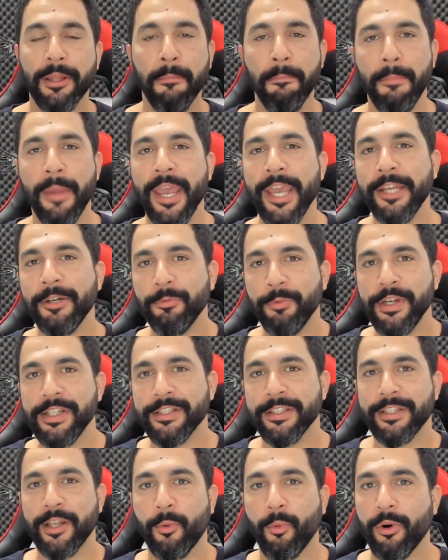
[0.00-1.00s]
the main
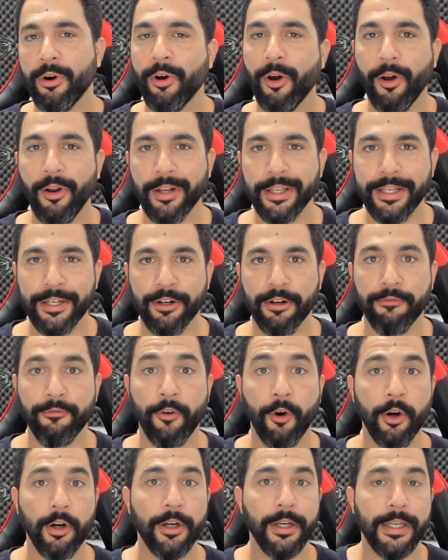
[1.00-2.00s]
reason that we're all here
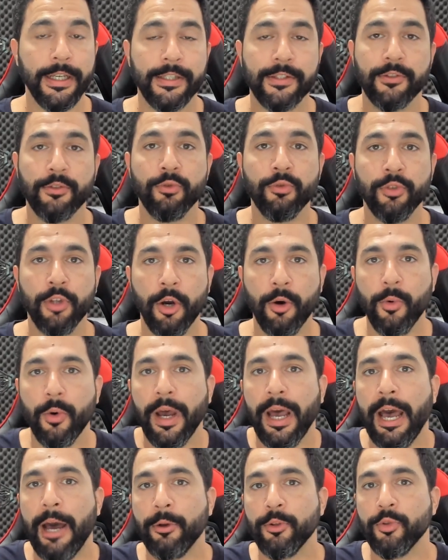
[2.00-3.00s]
for is to
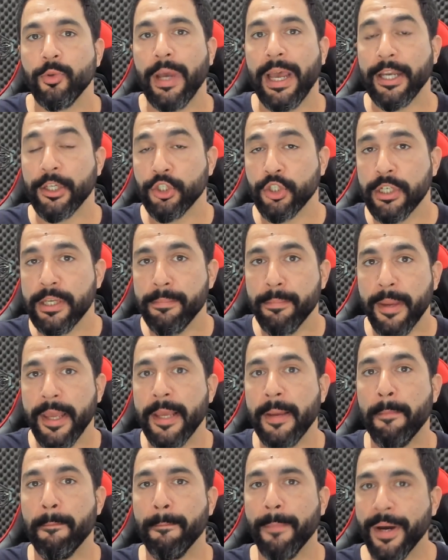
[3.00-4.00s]
know how to actually
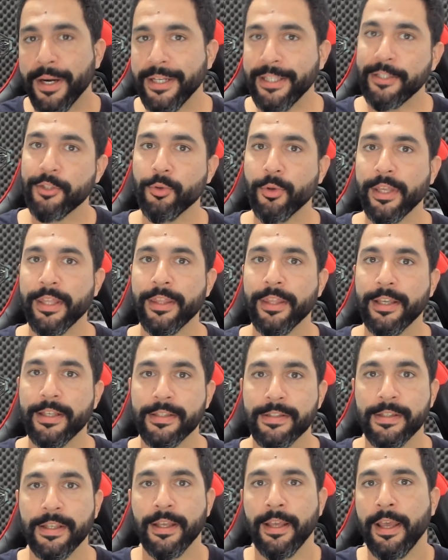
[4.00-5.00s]
make money doing
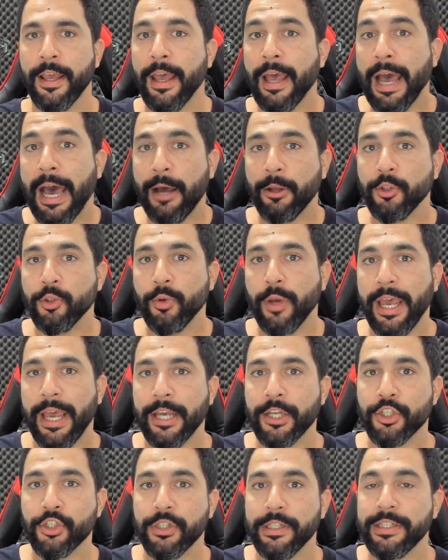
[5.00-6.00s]
this, how to
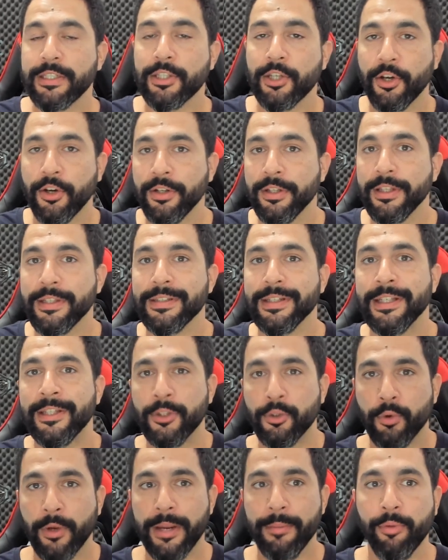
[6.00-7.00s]
actually turn this
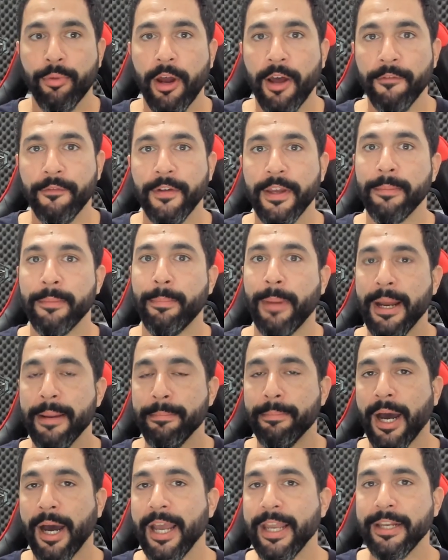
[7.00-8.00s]
into a profit by
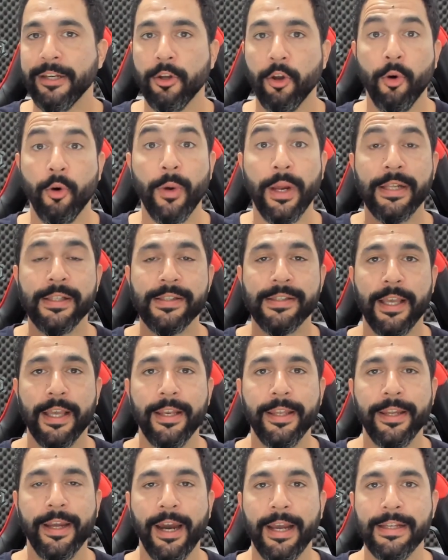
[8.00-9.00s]
buying low and
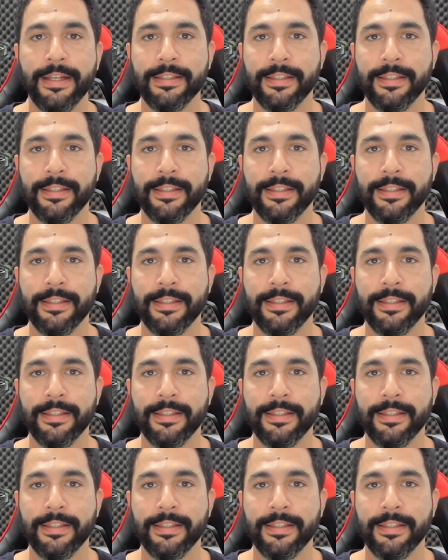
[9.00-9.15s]
selling high